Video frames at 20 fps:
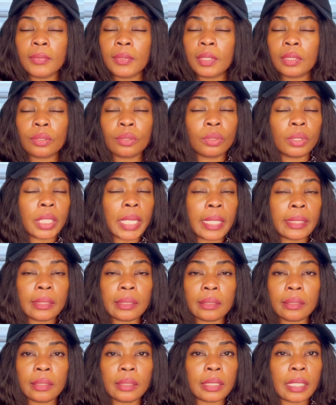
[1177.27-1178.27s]
So that
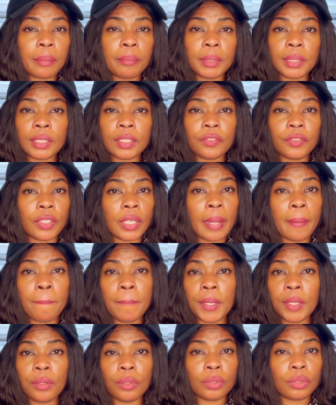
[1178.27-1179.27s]
determines if you can
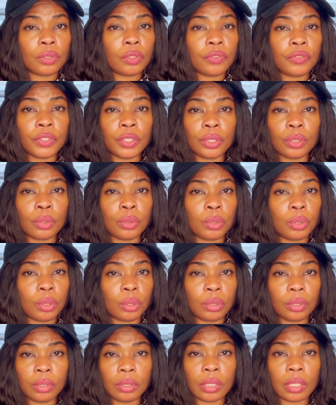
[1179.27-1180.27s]
pay your school fees or
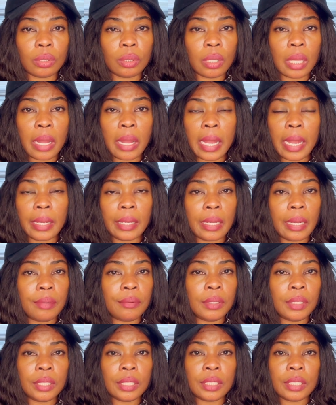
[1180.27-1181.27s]
not. So I, I can't
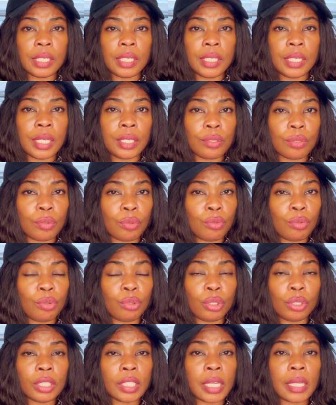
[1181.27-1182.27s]
really say yes or no.
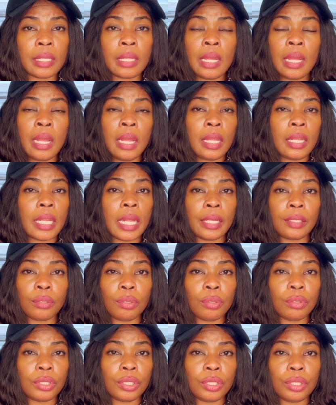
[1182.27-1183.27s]
Just like, like
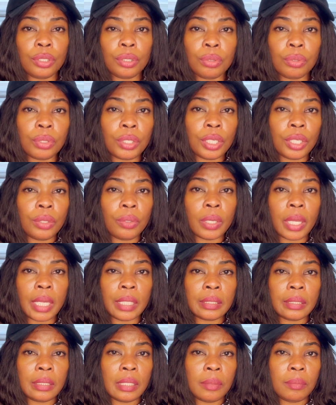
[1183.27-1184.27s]
those in the U K, you
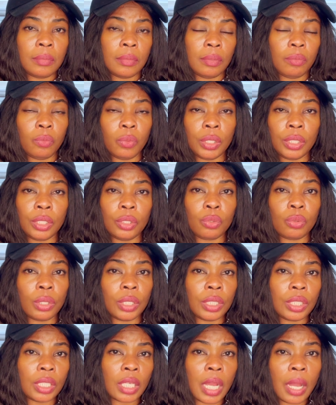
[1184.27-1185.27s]
ask them, will the
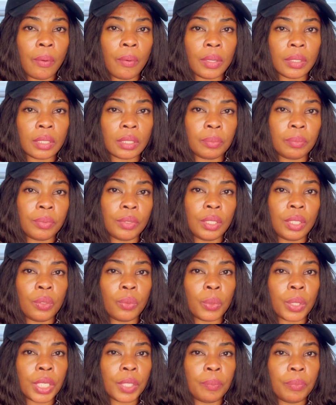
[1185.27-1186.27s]
twenty hours a
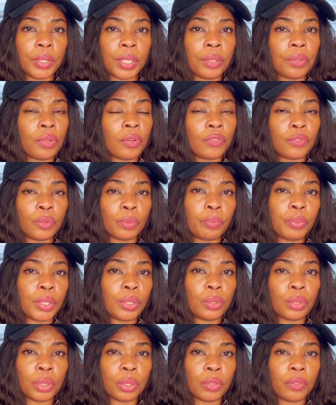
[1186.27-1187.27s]
week be enough to pay
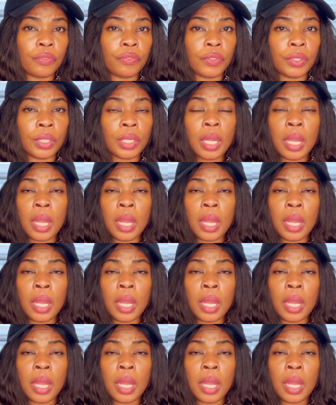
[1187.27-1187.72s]
tuition fee?